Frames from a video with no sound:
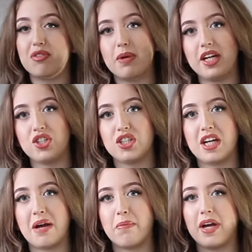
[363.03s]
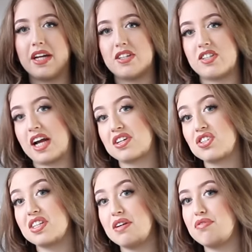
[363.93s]
from H&M, and it's
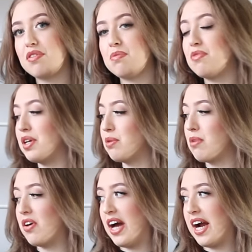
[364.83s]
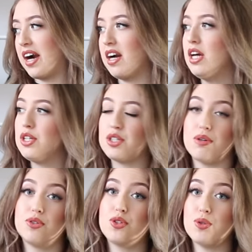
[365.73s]
actually from real mohair, so
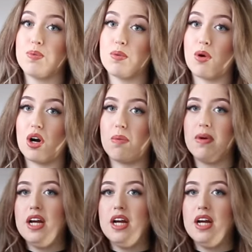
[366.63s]
it's super warm.